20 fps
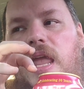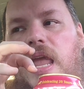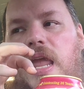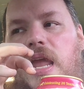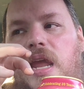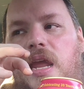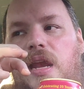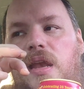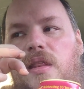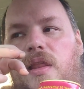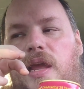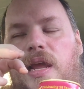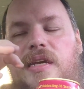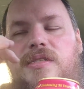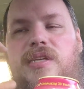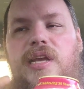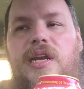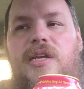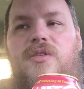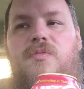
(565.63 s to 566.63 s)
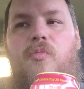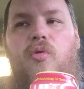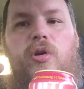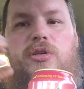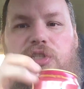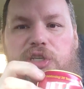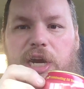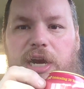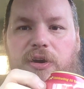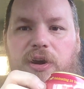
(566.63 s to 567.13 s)
it like I said, it's more
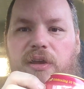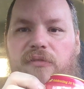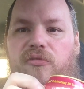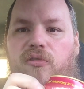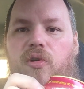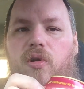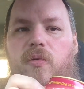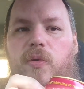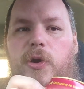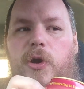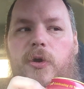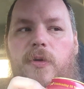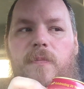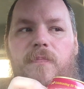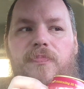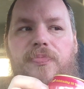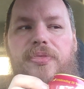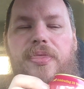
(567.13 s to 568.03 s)
cherry forward